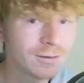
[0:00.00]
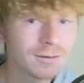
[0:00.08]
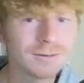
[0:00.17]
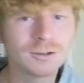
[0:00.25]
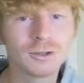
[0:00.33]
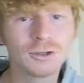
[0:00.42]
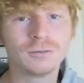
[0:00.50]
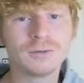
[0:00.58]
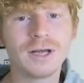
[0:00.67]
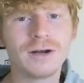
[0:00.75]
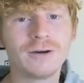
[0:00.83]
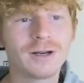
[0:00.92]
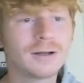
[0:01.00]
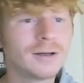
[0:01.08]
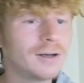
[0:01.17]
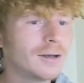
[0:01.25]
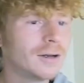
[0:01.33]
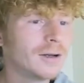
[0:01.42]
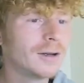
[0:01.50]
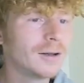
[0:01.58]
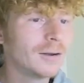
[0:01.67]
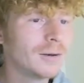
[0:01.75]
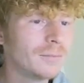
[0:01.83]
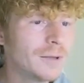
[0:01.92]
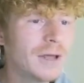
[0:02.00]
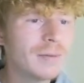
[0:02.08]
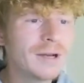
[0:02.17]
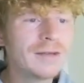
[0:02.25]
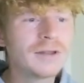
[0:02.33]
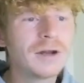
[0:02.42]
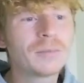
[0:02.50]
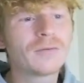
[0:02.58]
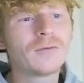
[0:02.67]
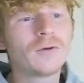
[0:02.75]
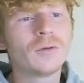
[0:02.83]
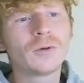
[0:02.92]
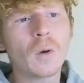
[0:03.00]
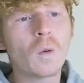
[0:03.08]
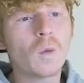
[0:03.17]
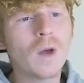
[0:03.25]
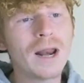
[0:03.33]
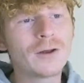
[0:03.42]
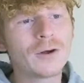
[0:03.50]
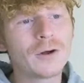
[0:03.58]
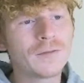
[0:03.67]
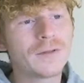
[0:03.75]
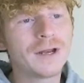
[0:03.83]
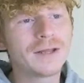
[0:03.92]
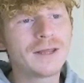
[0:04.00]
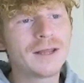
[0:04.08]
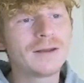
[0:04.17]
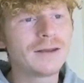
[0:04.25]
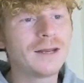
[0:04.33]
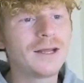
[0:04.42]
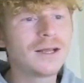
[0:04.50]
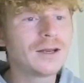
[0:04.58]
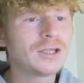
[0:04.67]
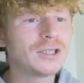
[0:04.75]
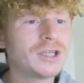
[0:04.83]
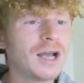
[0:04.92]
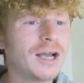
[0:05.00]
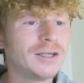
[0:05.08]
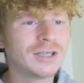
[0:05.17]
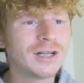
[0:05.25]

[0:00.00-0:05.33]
Shut up, Sederik. But they believed that it performed well enough that it didn't need a change,